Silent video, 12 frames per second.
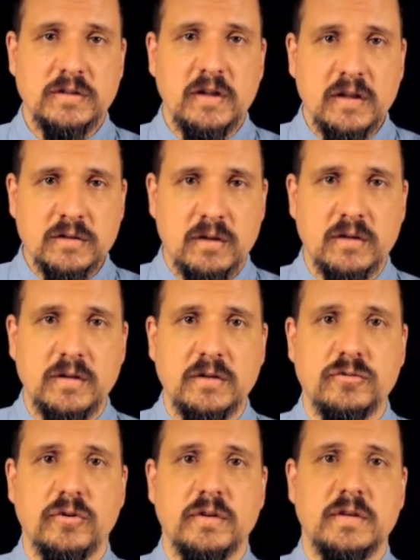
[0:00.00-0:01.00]
Tea is the
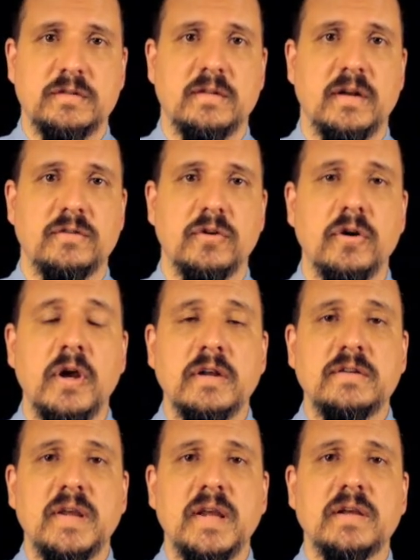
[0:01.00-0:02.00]
teacher in this center.
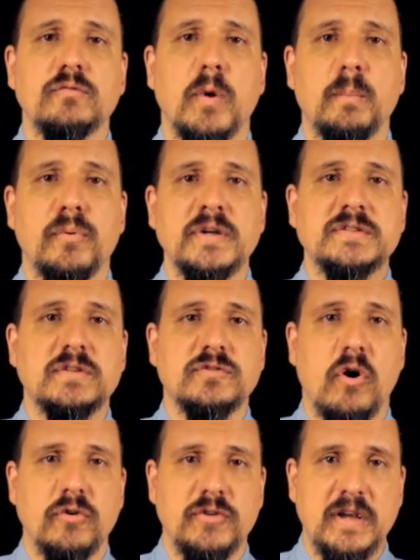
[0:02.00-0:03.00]
Tea is what brings us
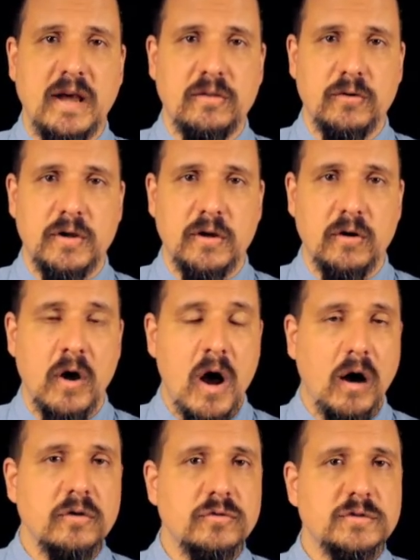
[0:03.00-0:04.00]
all together here.
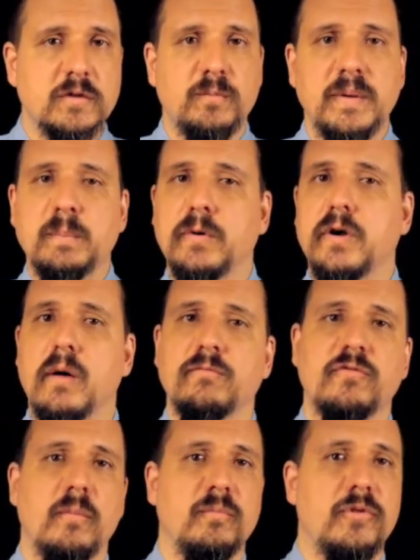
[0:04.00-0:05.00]
Hundreds of people come
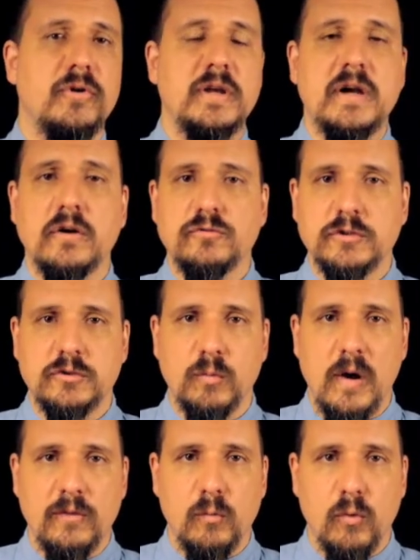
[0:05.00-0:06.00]
from 30 countries
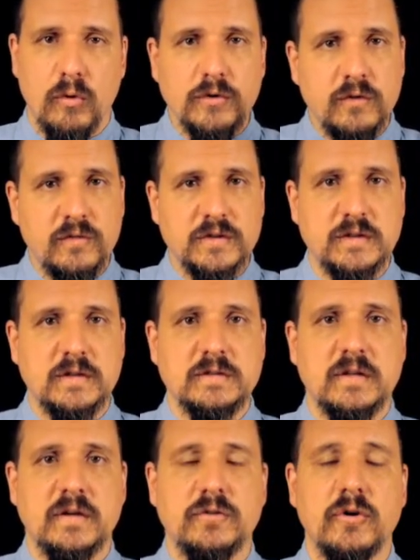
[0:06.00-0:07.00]
around the world to visit this
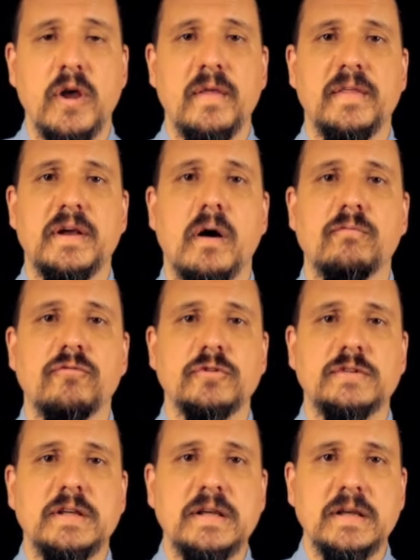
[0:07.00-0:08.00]
center. They come for
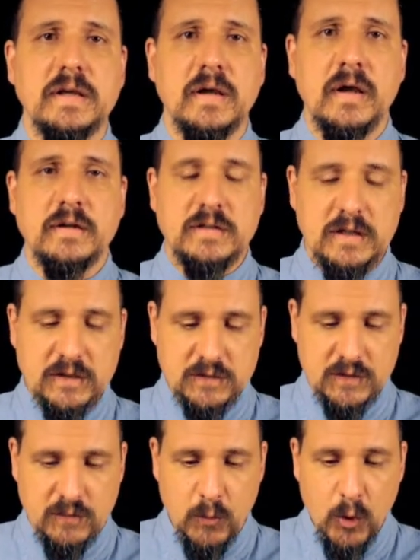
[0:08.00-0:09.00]
tea. Tea is
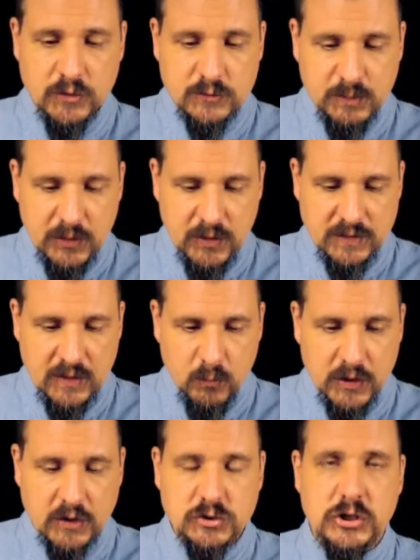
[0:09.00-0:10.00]
the spirit that we
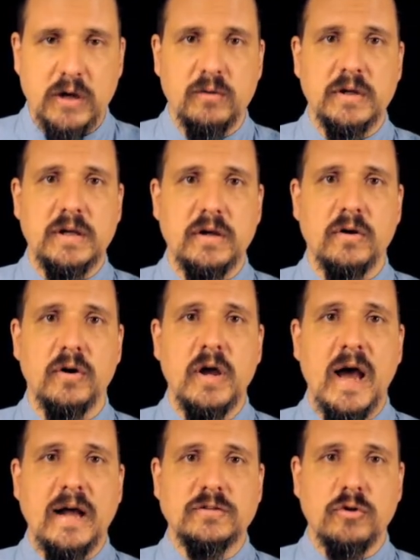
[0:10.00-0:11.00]
are sharing here.
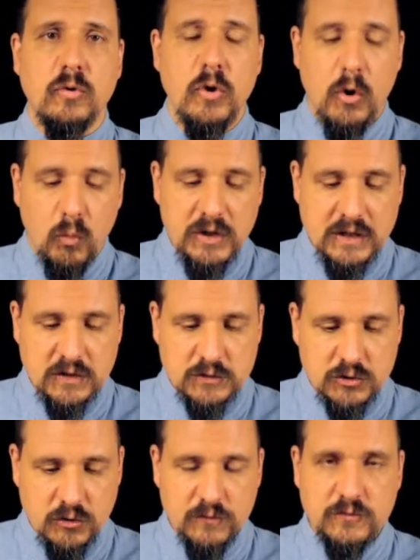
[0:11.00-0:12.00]
And so we need to
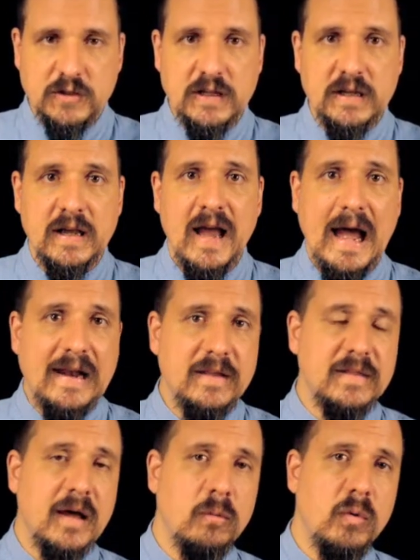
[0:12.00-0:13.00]
serve tea. And in
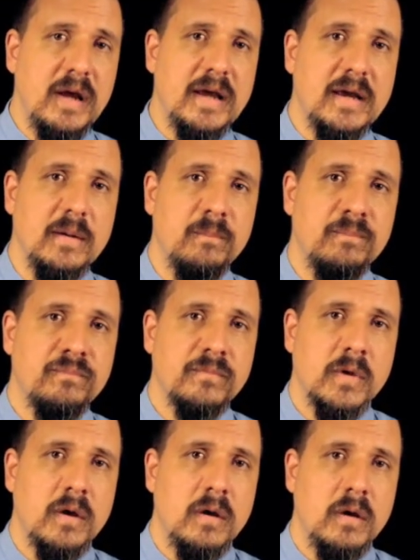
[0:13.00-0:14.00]
that way,
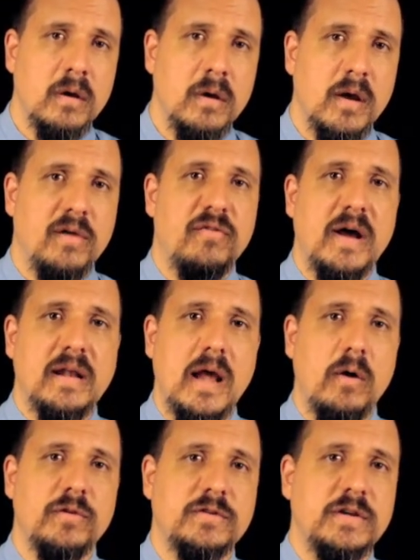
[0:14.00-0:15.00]
if I
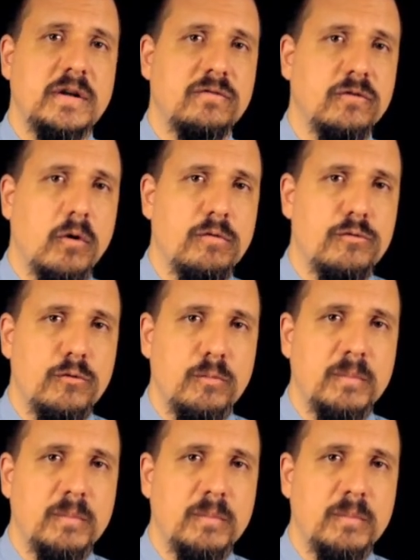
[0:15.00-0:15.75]
allow the tea to flow through